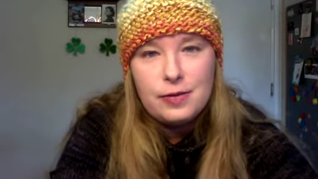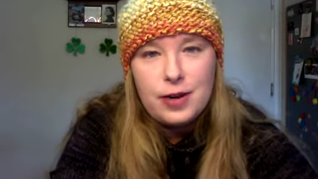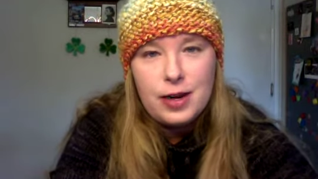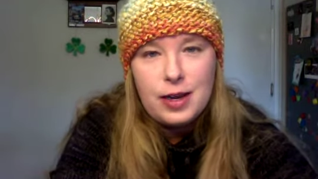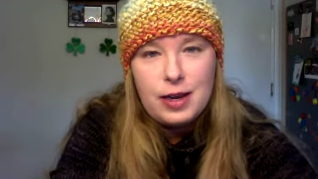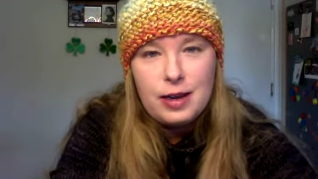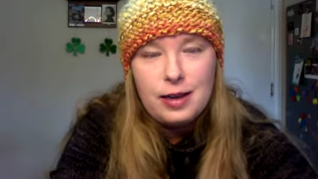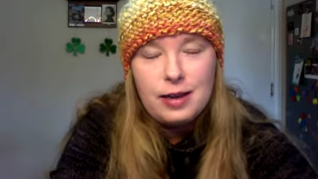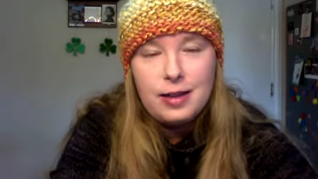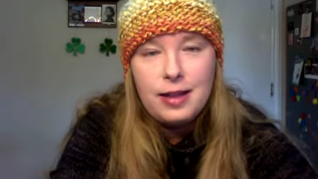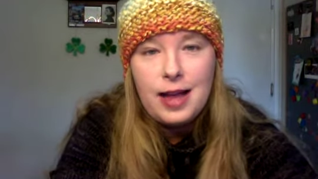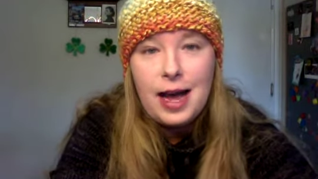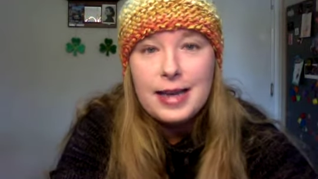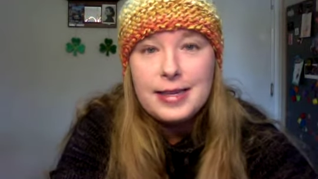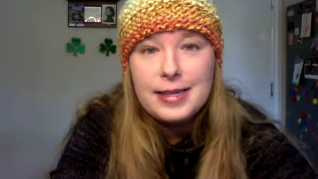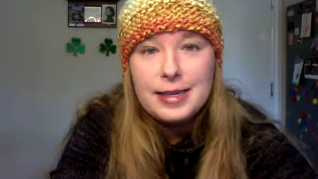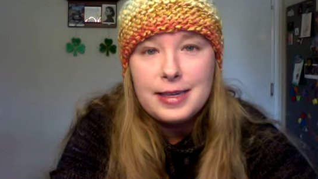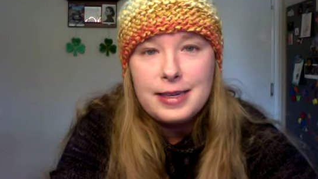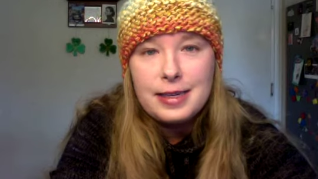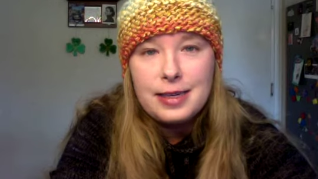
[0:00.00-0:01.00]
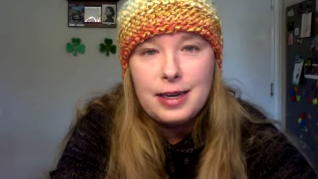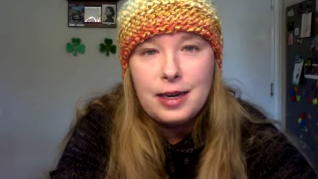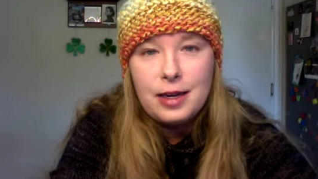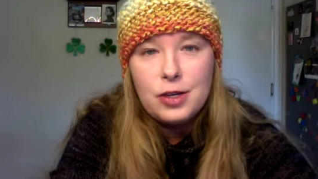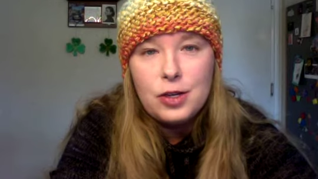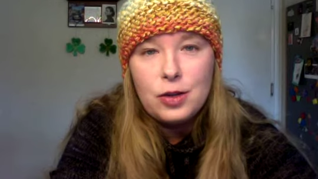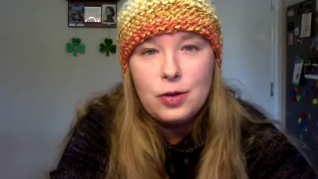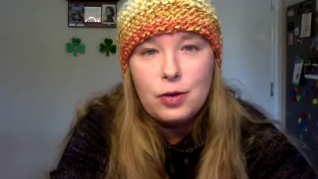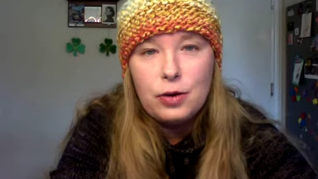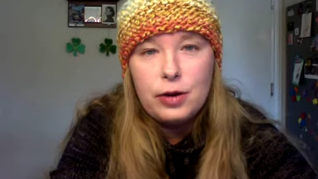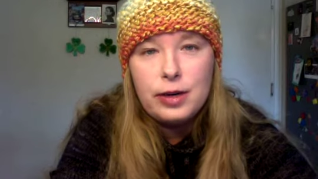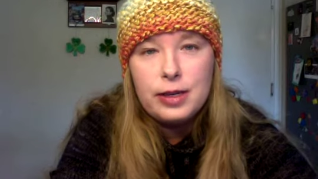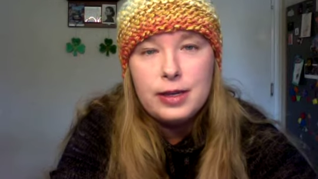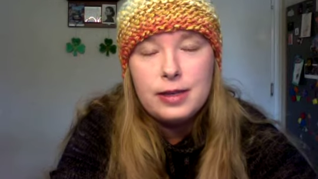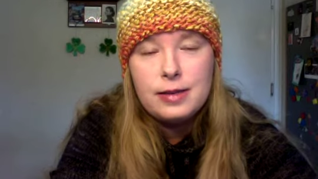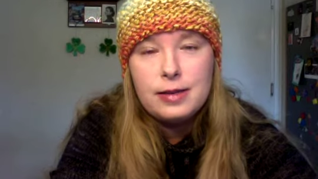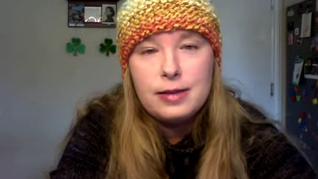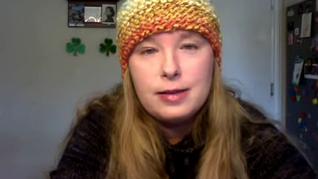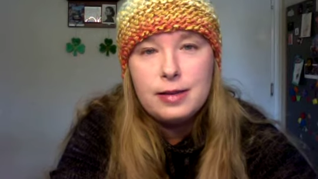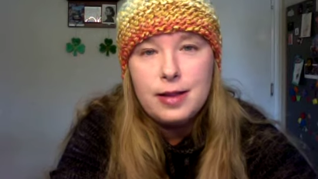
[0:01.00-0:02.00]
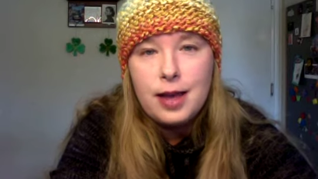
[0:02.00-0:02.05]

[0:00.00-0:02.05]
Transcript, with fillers: any classic dh lawrence